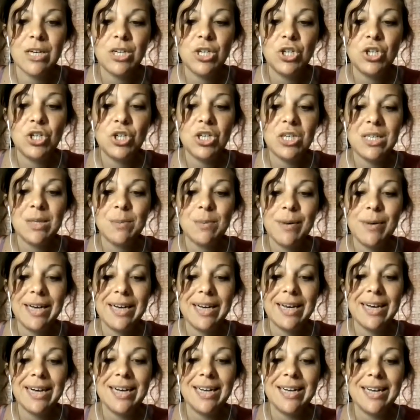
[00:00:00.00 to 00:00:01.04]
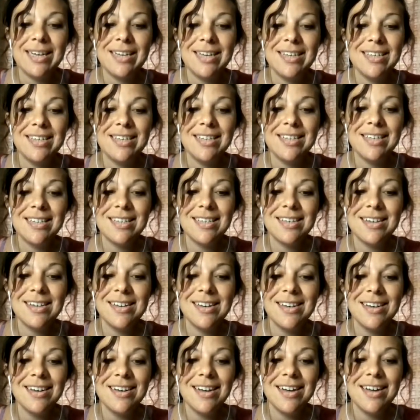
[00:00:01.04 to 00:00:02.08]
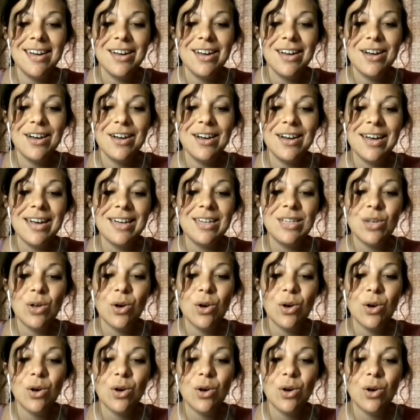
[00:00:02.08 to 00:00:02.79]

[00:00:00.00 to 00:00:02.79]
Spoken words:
just because it's